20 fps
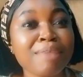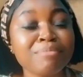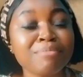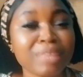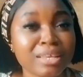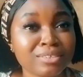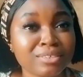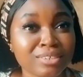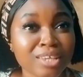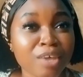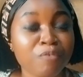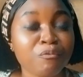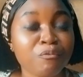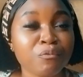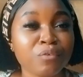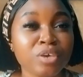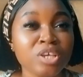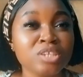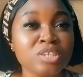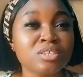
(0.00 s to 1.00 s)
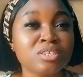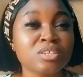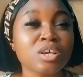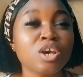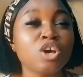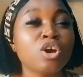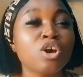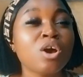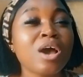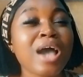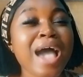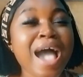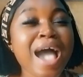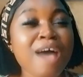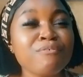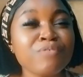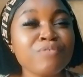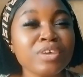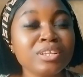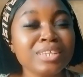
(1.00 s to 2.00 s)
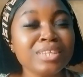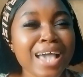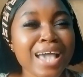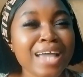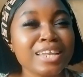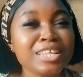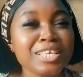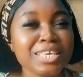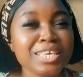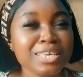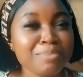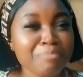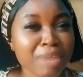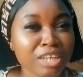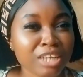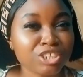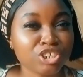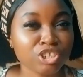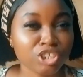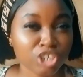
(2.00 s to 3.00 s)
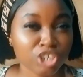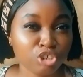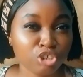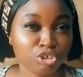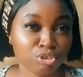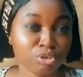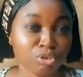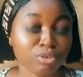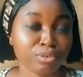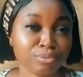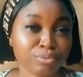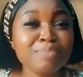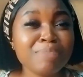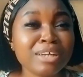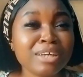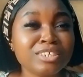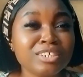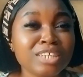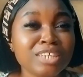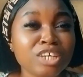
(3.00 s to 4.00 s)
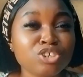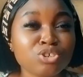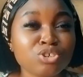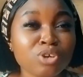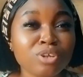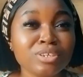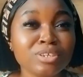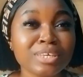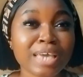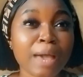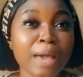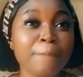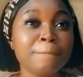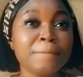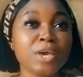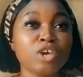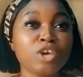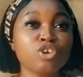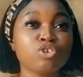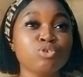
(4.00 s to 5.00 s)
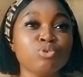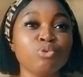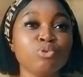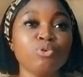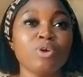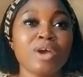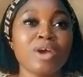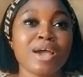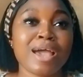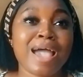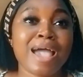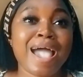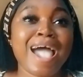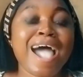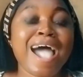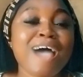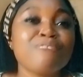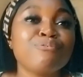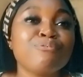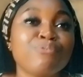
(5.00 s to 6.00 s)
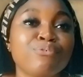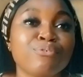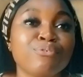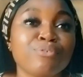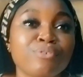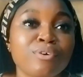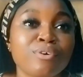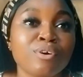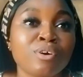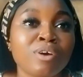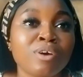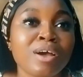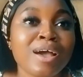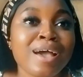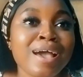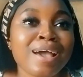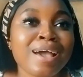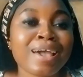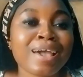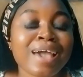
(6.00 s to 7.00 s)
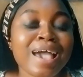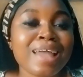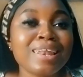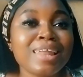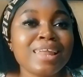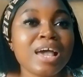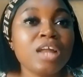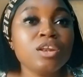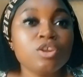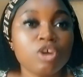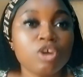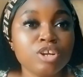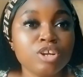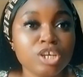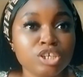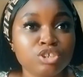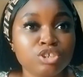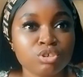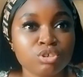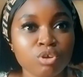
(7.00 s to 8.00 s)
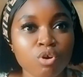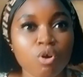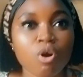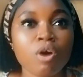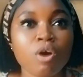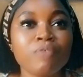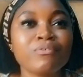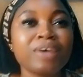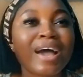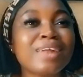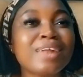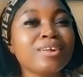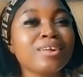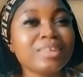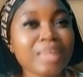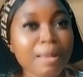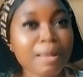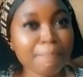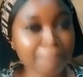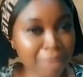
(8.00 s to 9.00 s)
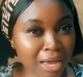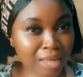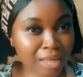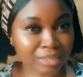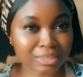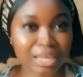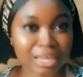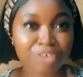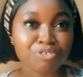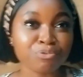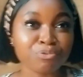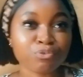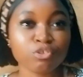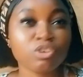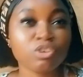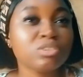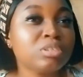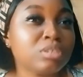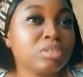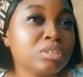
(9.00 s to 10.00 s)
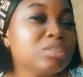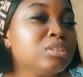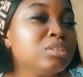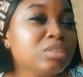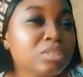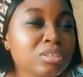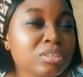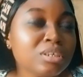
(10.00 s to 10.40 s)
themselves is having an imagination. Imagination can make you have carnal knowledge of another man that you've not seen.